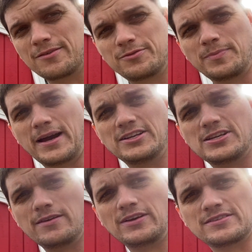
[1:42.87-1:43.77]
of pine
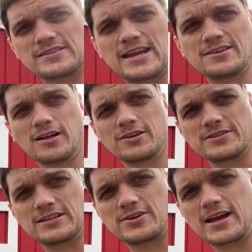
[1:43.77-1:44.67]
shavings is $8
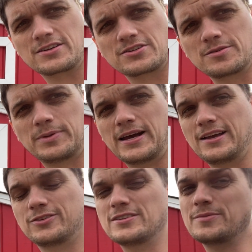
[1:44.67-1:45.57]
at Tractor Supply,
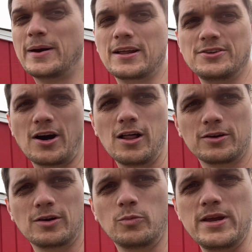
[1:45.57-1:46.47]
so that's about
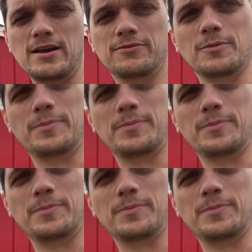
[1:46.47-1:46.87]
$1 a week for